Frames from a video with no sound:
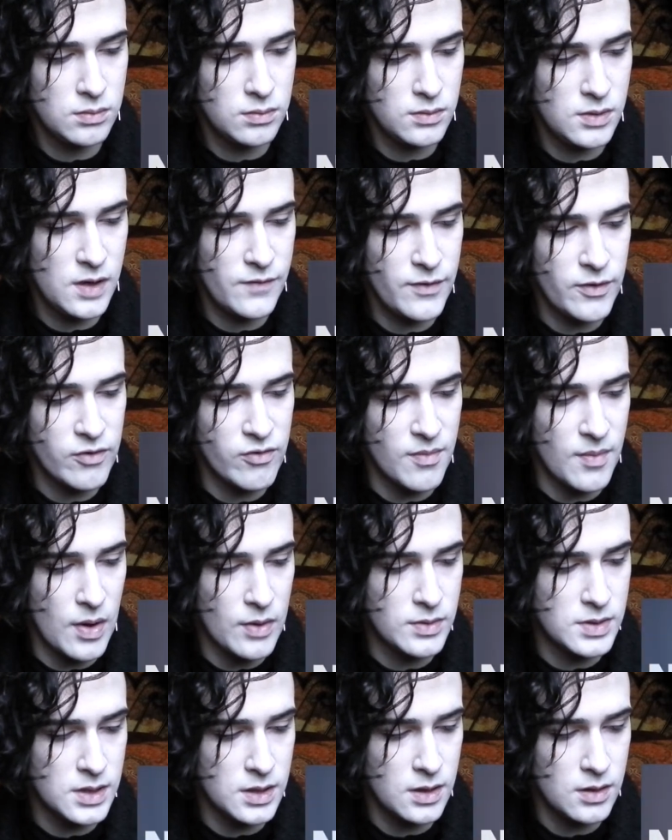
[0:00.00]
Yeah, very
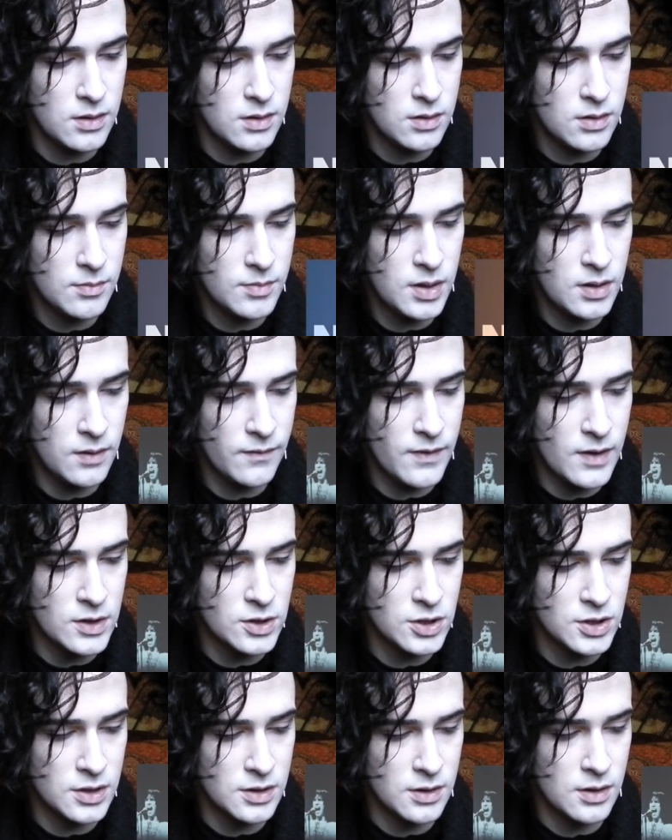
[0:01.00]
romantic. Punk
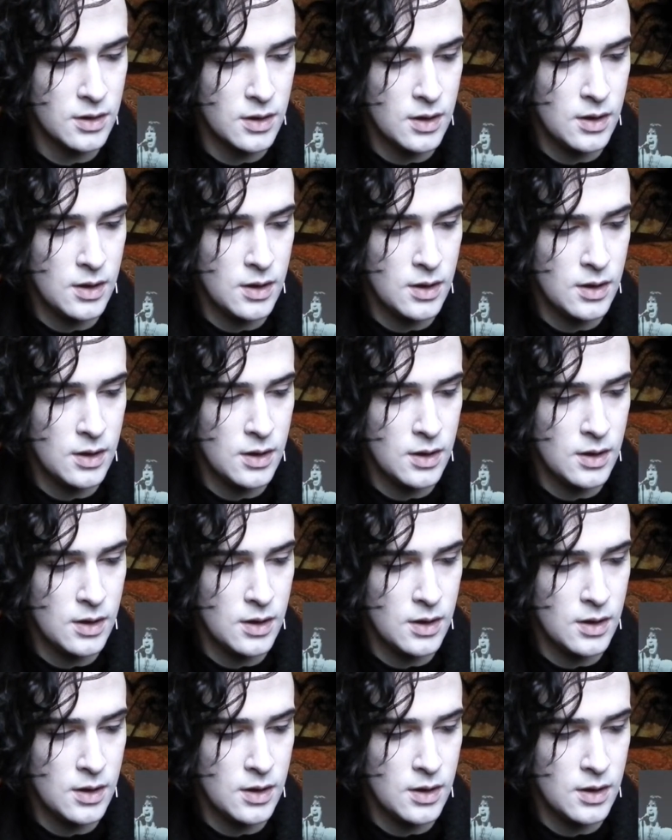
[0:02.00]
fashion.